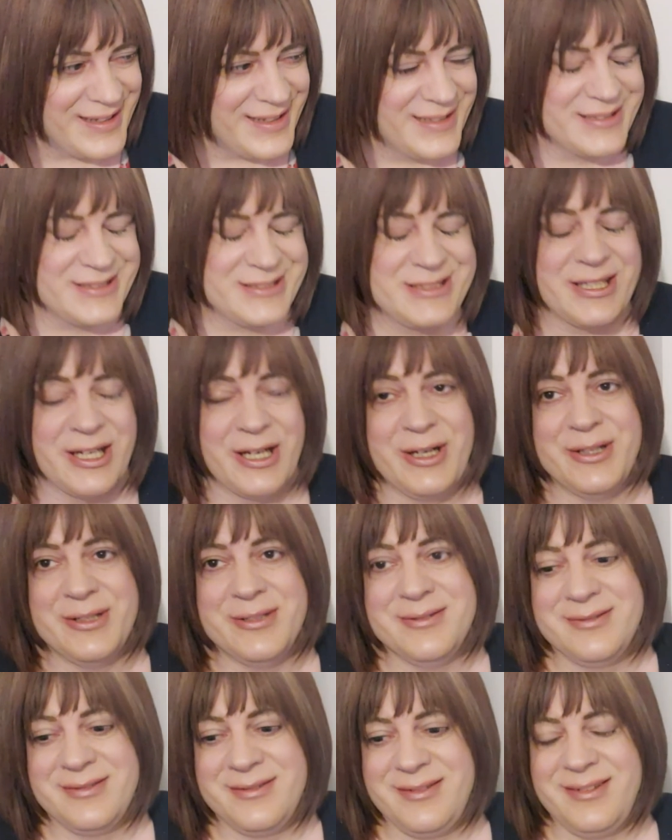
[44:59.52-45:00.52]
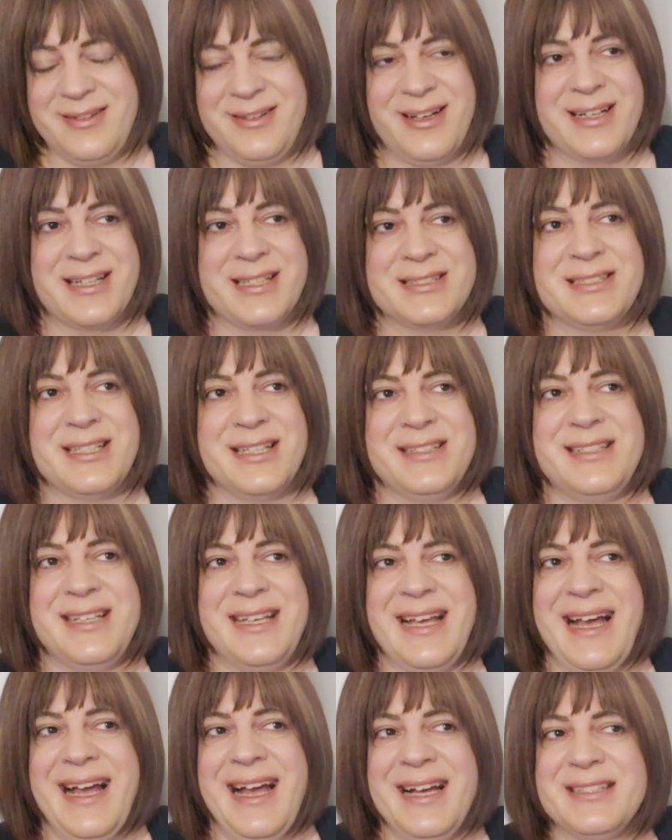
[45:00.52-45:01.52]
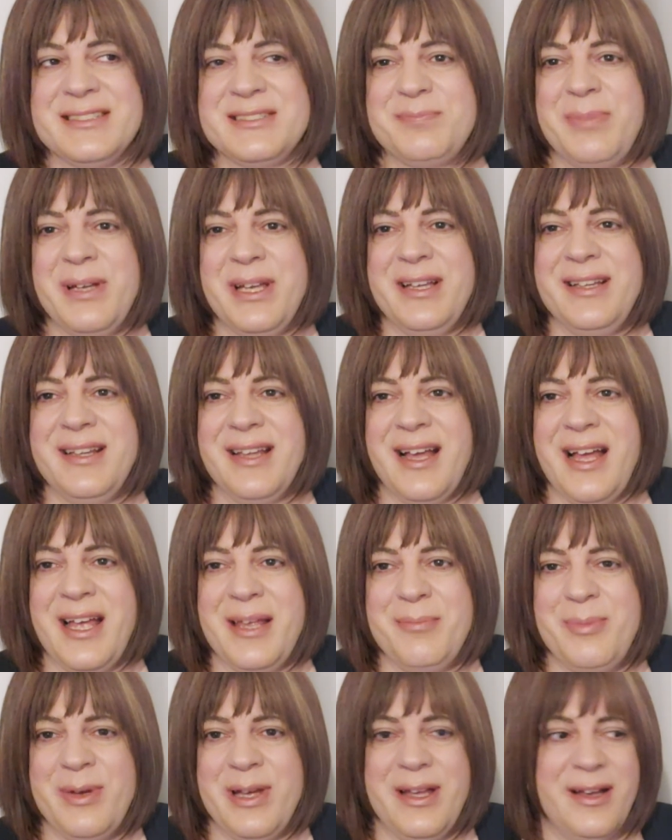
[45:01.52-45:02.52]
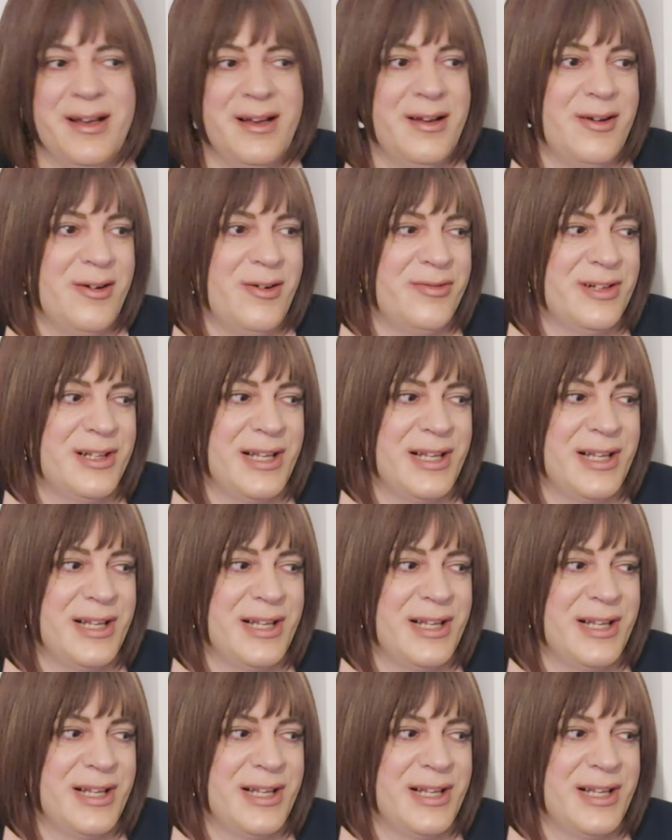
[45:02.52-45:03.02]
So like I said, it has been a bit of a